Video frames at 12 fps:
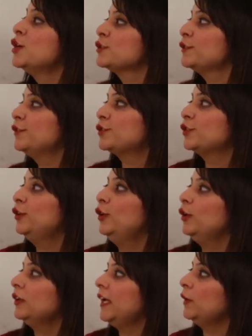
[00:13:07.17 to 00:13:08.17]
So we should
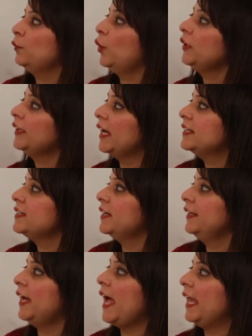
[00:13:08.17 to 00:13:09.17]
look that what
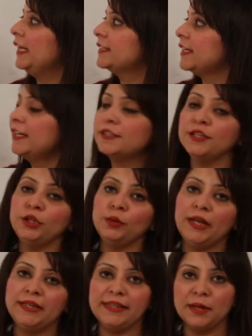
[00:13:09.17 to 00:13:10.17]
criteria Alexander
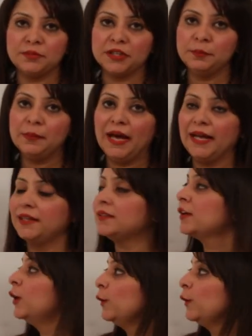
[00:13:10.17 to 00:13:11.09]
Newland kept in mind